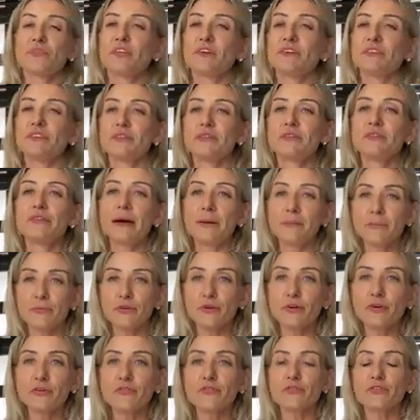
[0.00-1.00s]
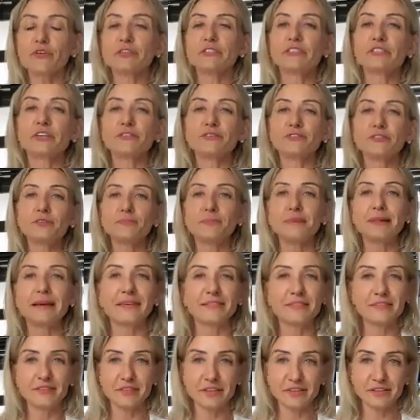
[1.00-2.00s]
There's a number of different
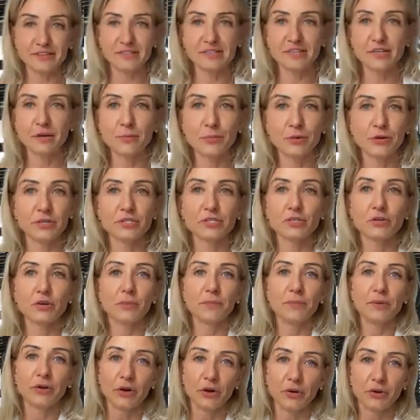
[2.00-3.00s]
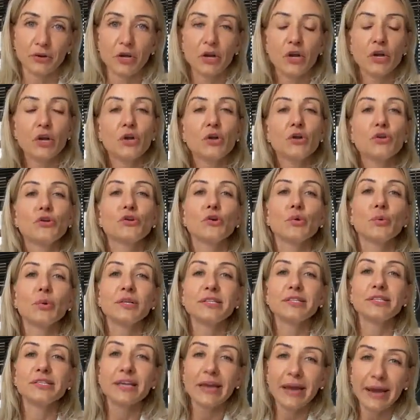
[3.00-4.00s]
blood thinners that a person can be on. You
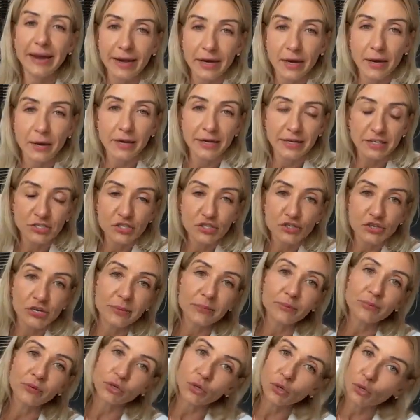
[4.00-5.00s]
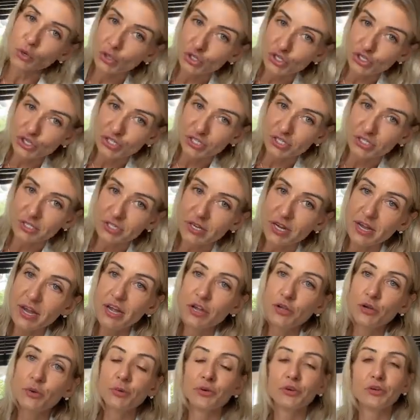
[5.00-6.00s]
would take extreme precaution.
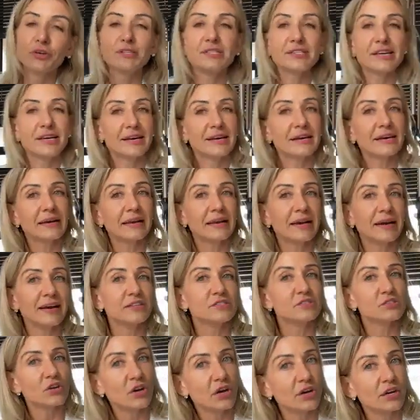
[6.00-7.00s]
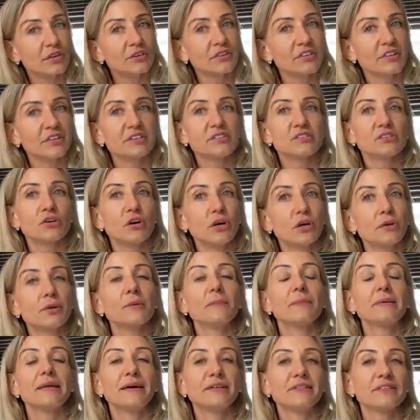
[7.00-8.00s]
You would not take a client on that is
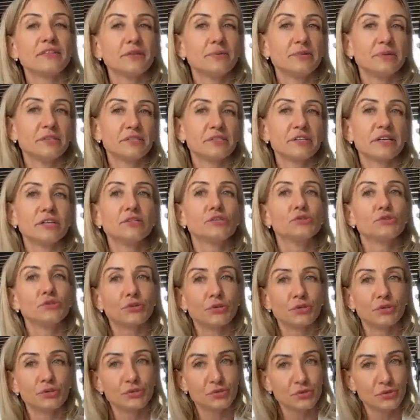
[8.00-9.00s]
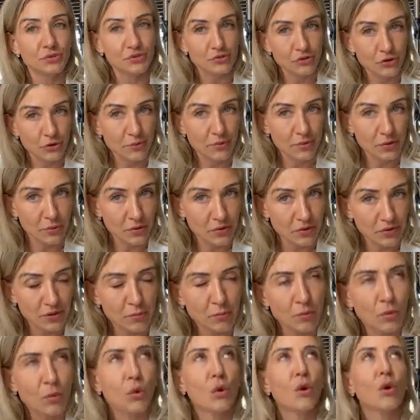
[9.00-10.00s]
on blood thinners and do ozone therapy with
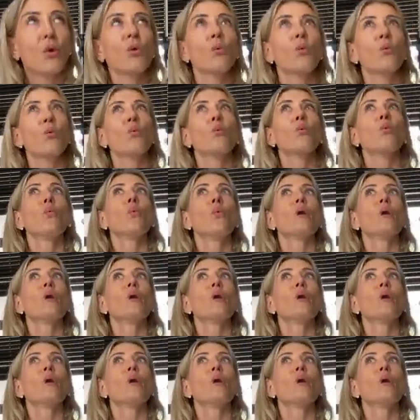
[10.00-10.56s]
them.